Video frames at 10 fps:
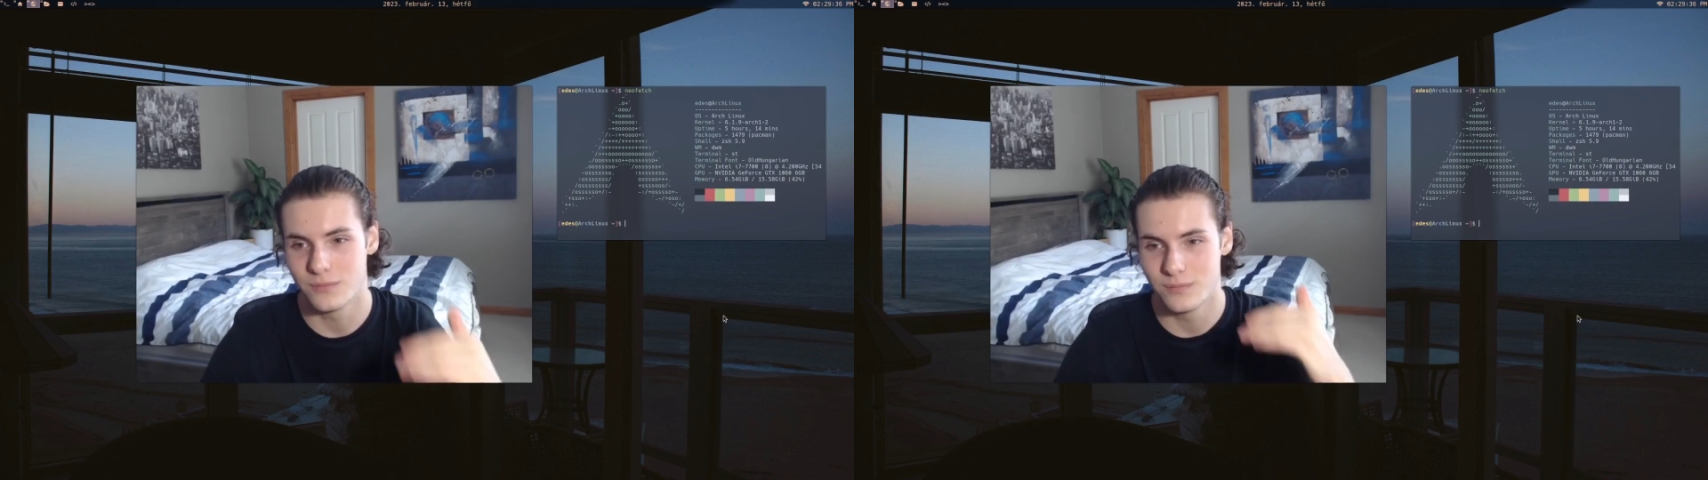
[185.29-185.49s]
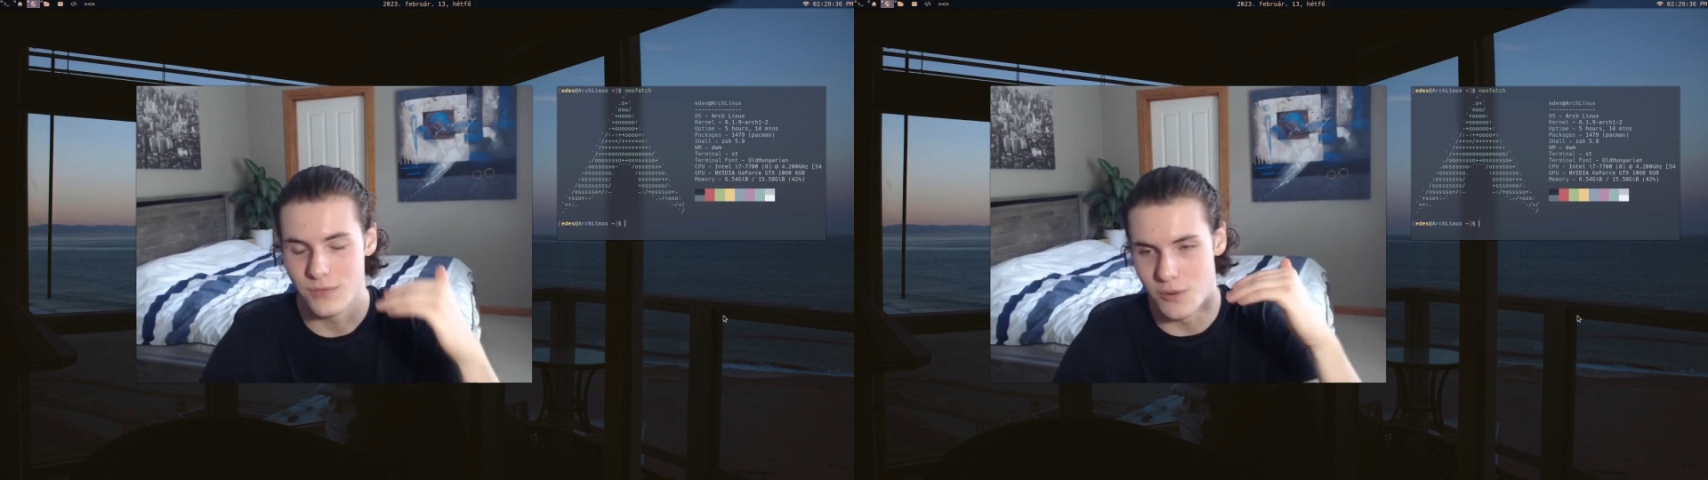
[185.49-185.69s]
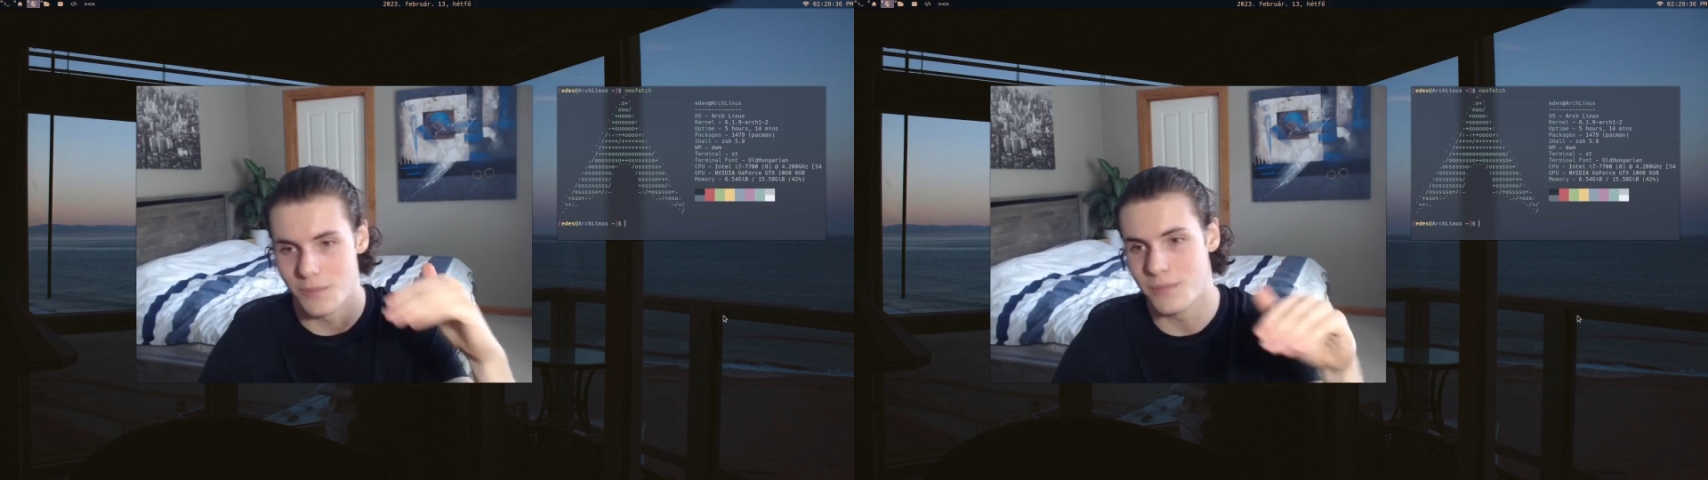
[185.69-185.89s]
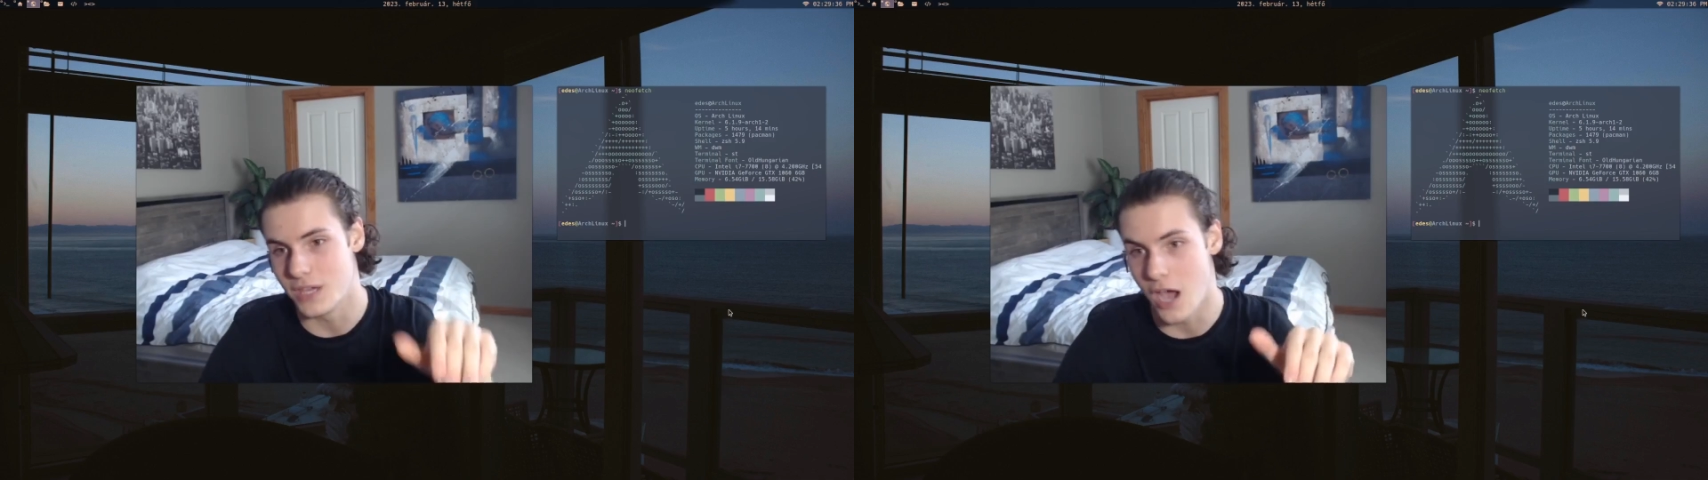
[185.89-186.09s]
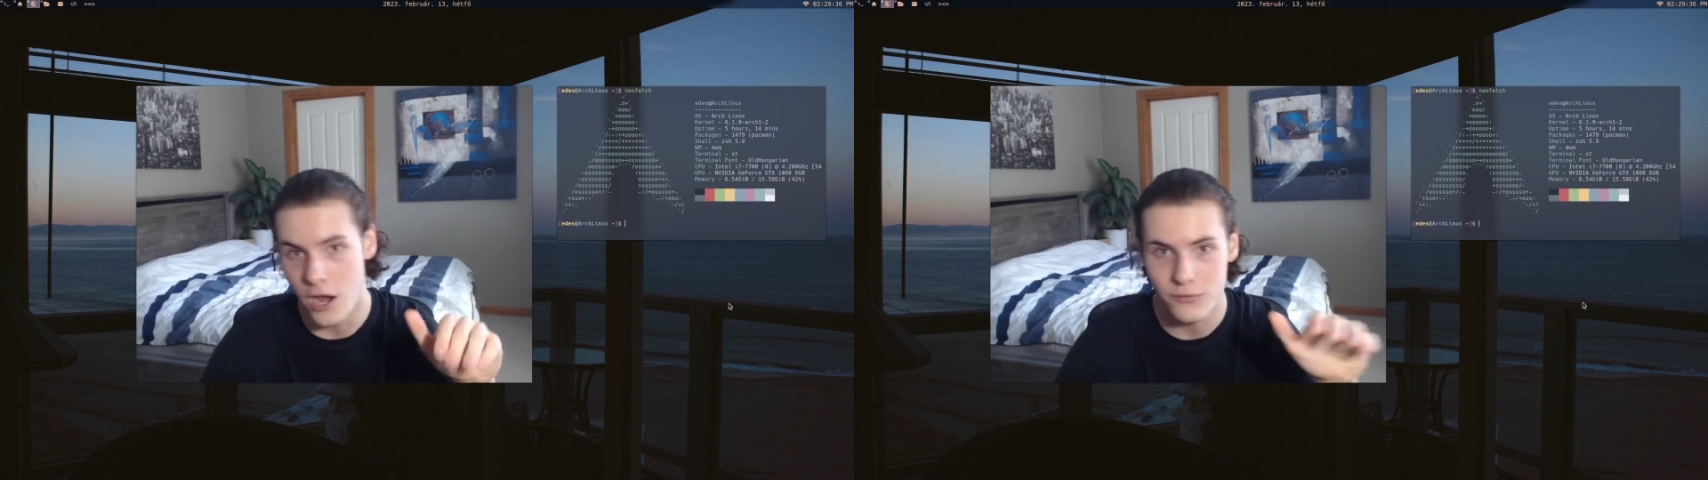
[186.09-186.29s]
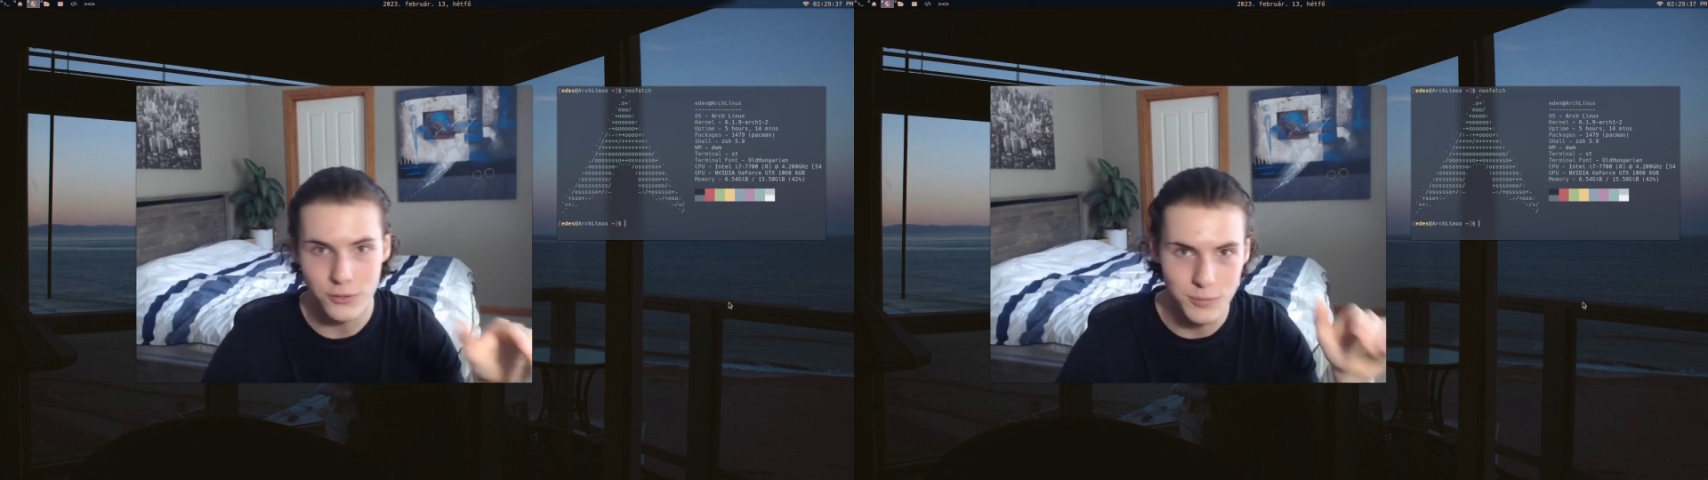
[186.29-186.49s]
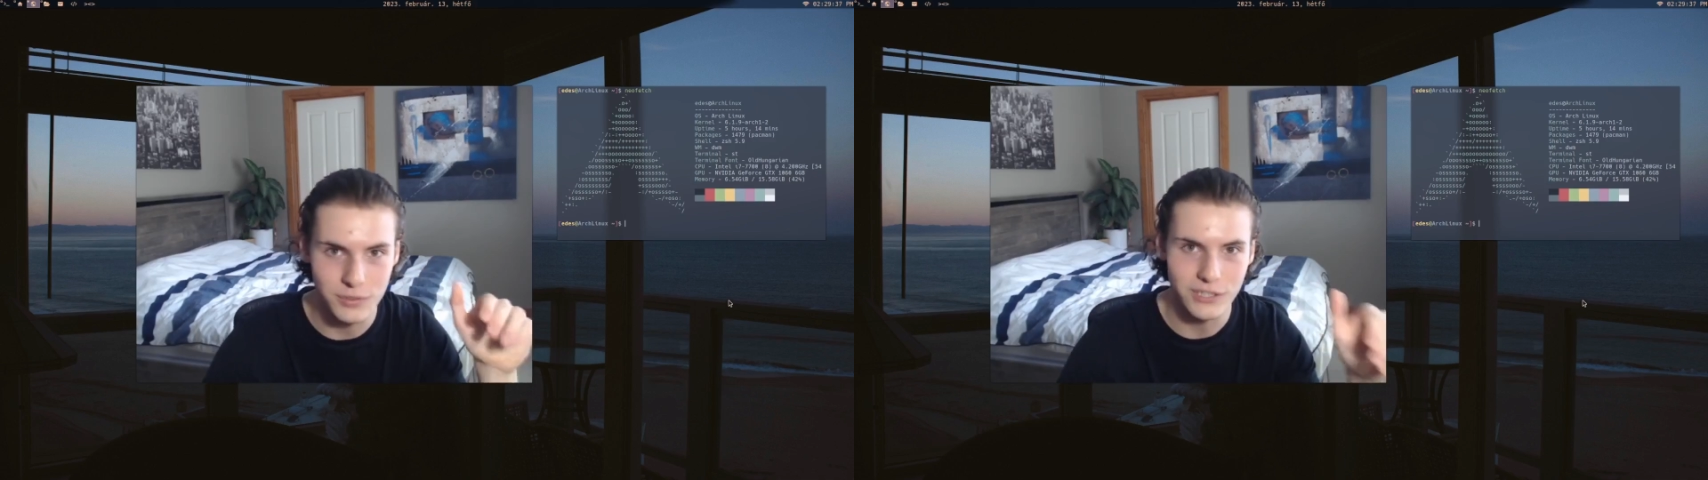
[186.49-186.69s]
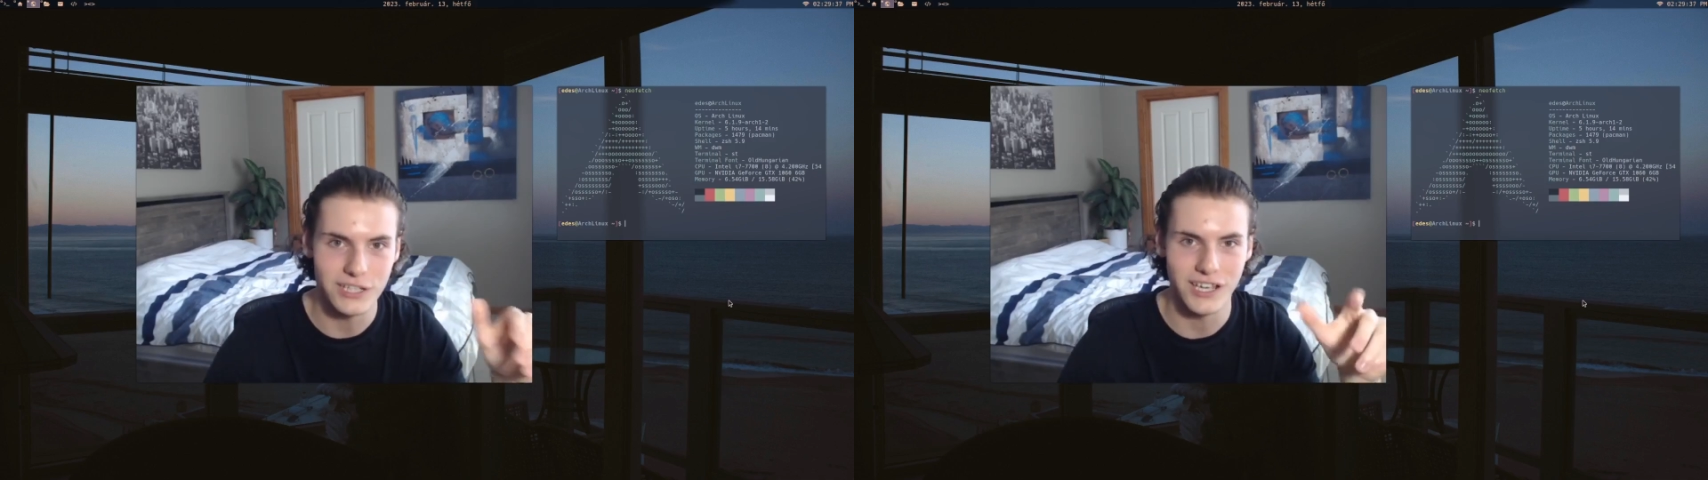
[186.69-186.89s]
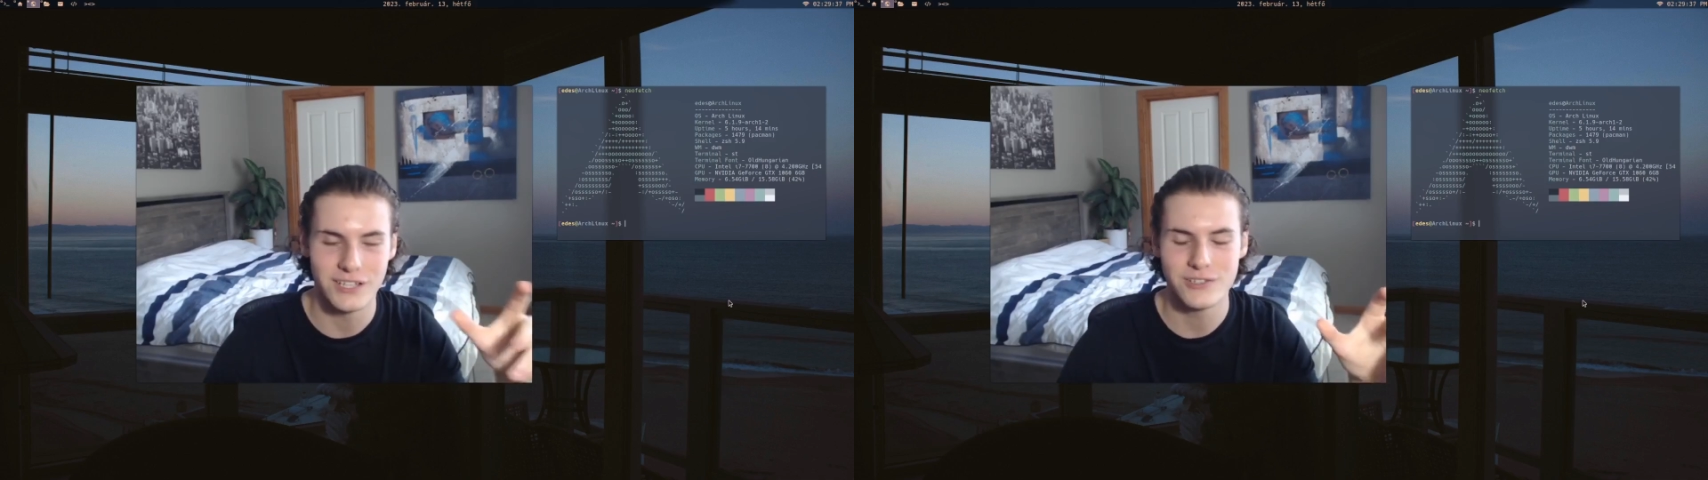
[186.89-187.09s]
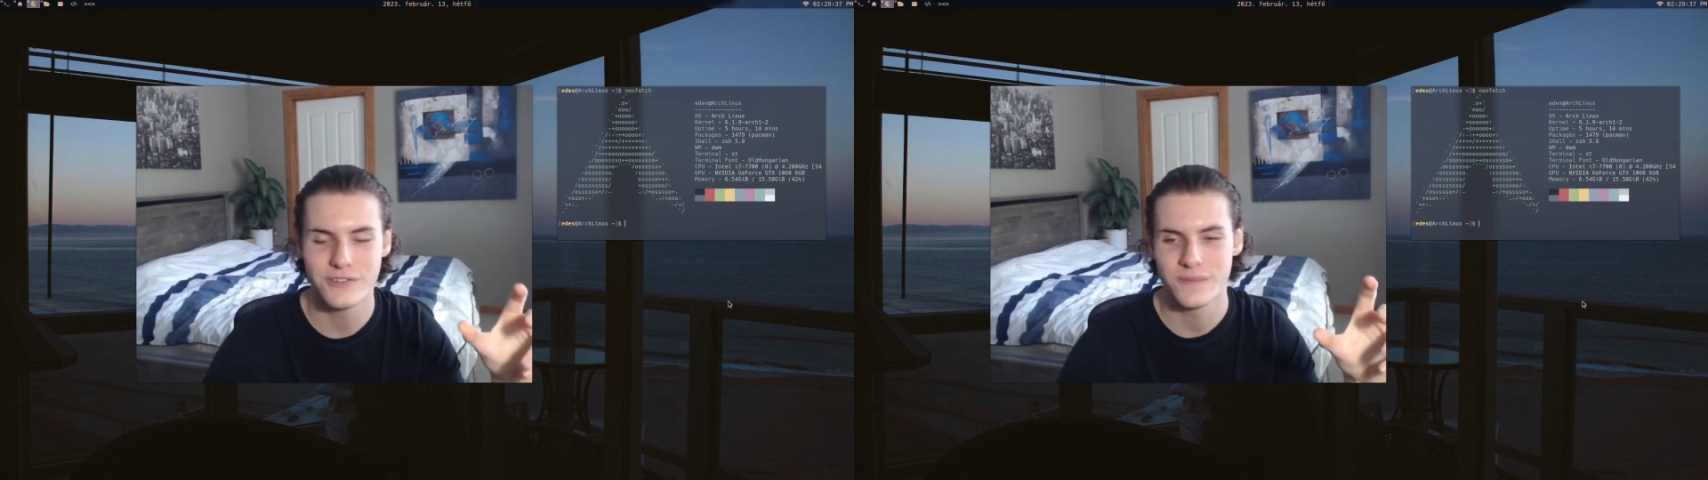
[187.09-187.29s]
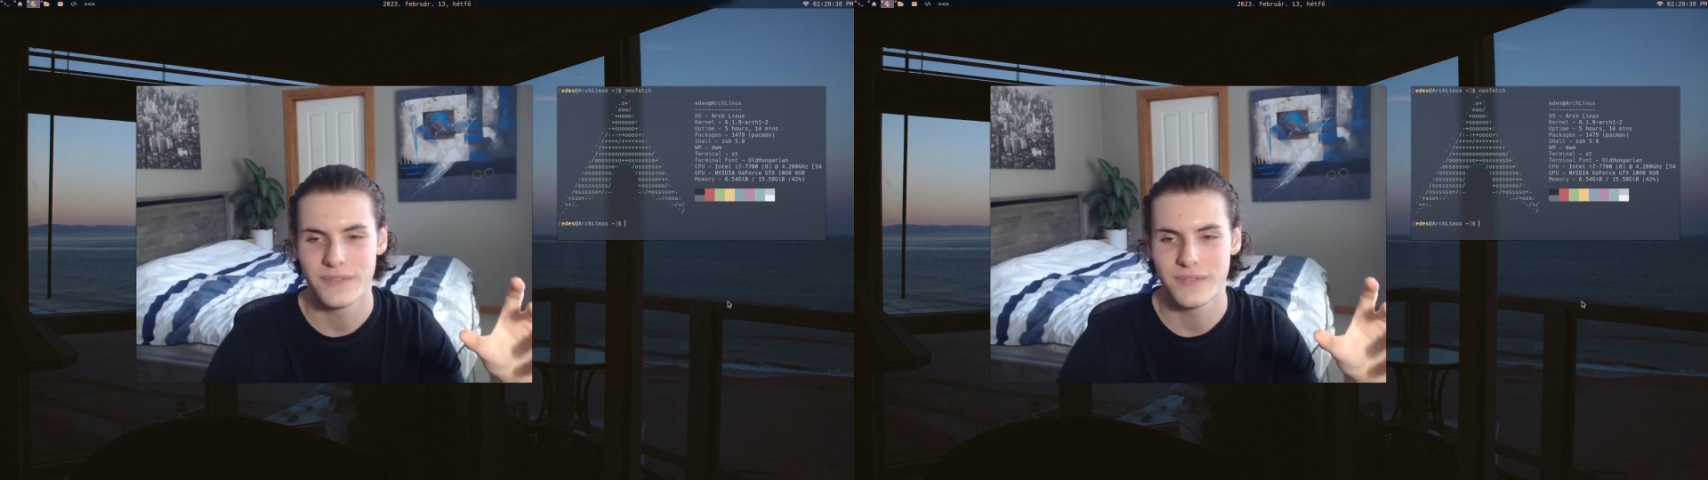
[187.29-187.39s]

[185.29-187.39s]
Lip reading: you know, be kind of on the bleeding edge,